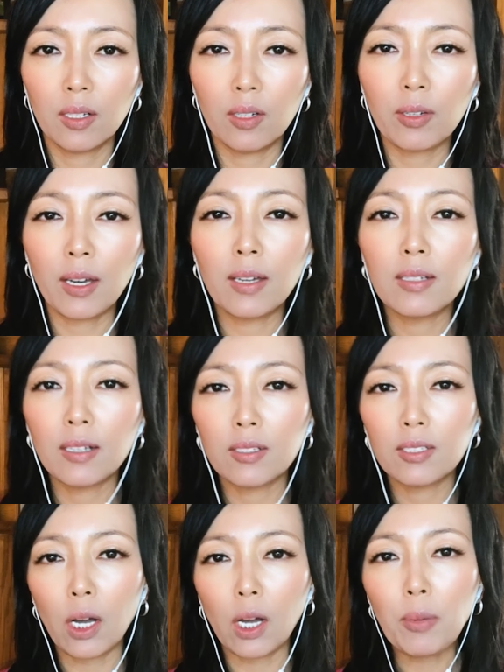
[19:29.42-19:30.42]
Okay,
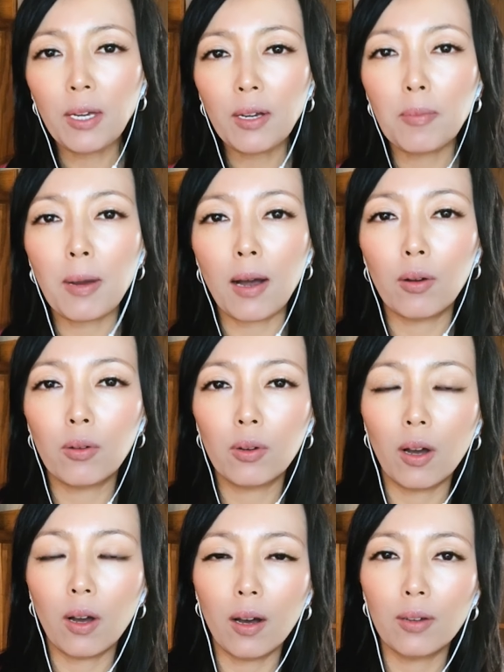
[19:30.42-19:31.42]
tell me about
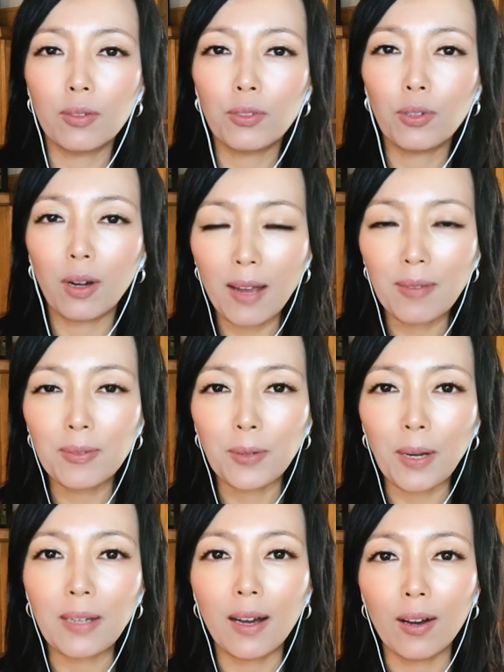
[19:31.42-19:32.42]
your life right
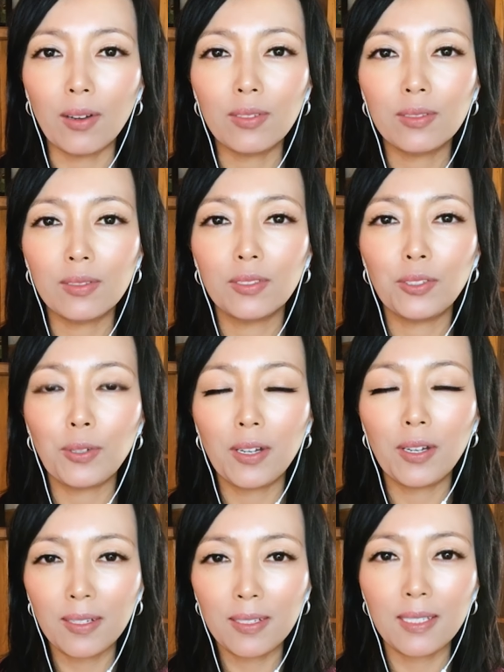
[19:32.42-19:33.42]
now. You're
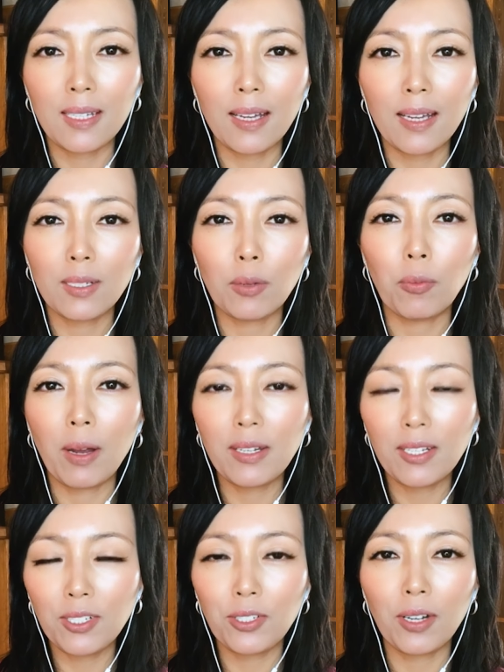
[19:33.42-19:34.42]
in the States. When
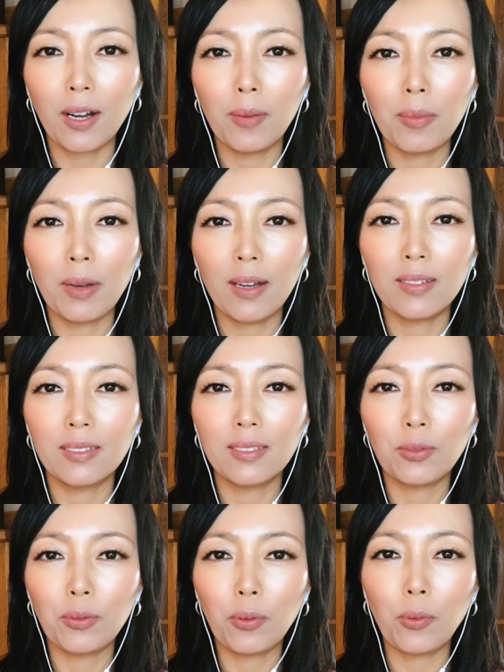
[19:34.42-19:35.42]
did you come, and
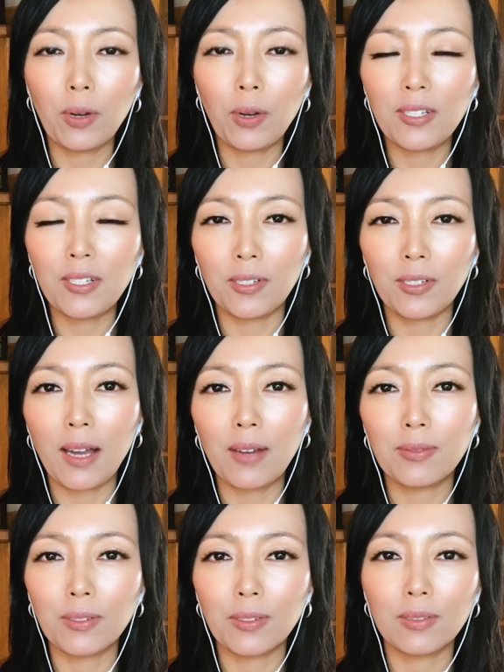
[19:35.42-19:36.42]
what is your life
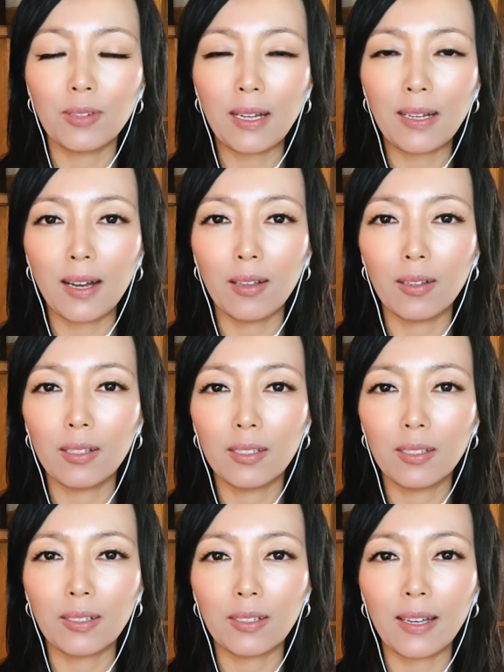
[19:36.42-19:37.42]
right now
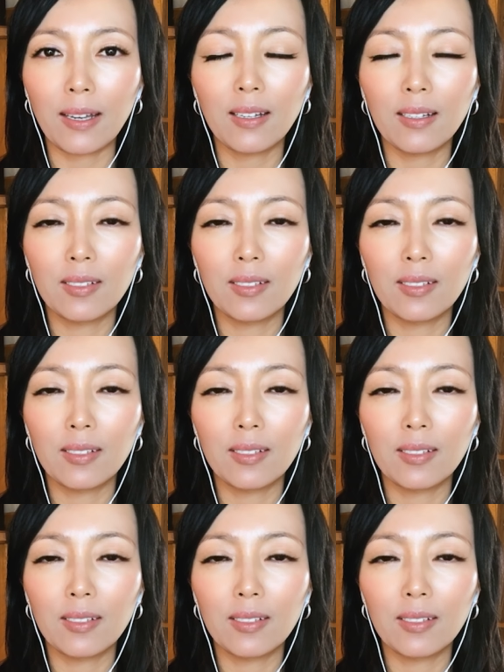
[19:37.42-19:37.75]
look like?